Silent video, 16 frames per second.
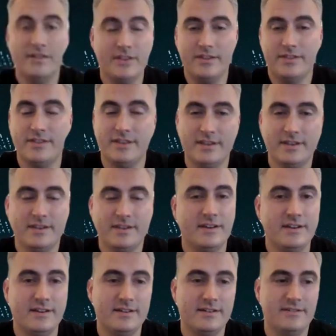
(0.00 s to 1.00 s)
think
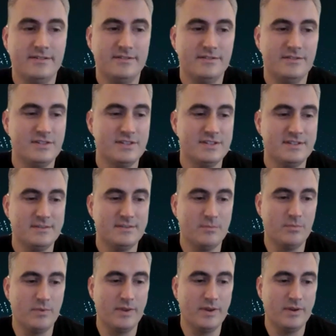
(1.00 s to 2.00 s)
just
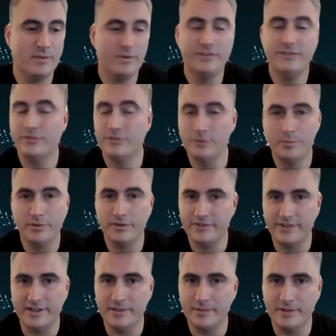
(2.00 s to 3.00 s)
we're super
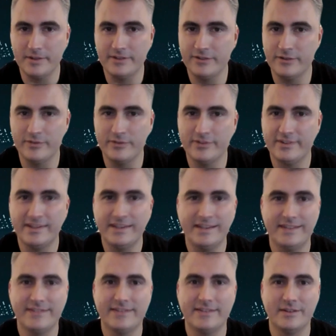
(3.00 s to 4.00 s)
excited about this. Obviously,
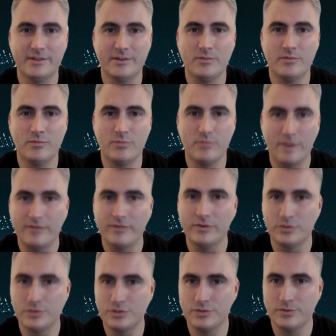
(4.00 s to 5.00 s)
it's a
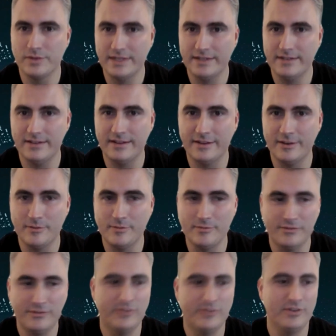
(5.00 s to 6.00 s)
revolutionary
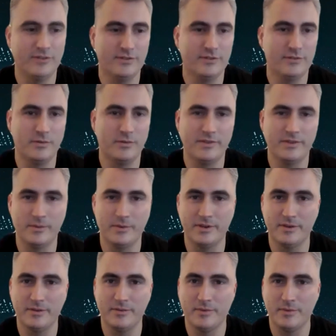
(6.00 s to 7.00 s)
service that
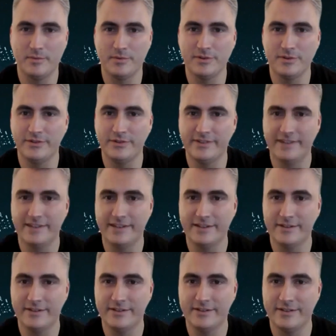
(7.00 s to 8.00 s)
we're producing
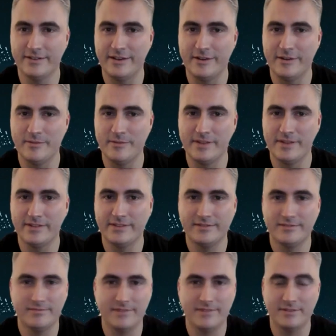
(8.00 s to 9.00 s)
here.
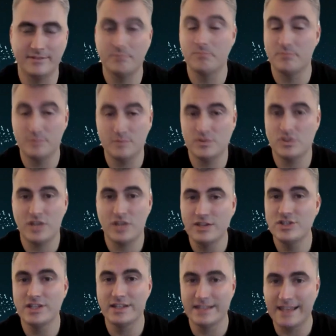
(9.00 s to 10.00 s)
That's
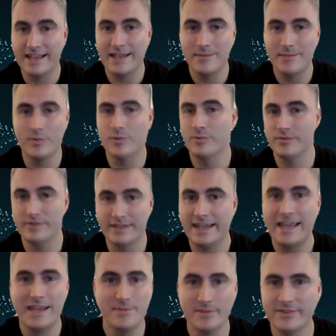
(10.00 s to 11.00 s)
changing the game, or the
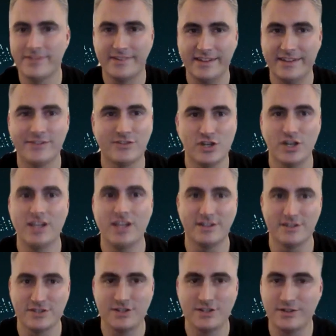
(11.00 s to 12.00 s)
game is
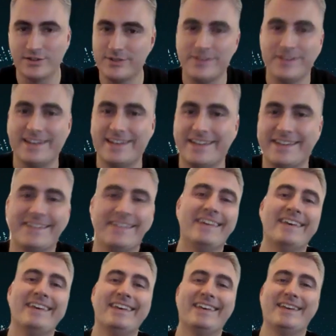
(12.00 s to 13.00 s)
changed, you know,
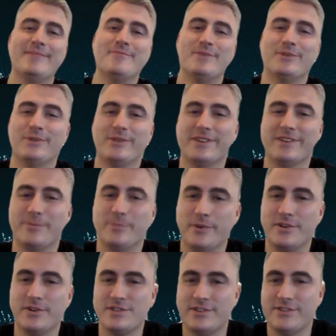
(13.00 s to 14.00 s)
in mineral
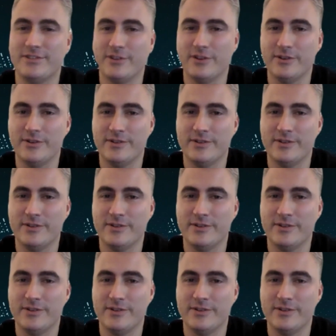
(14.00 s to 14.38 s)
exploration. So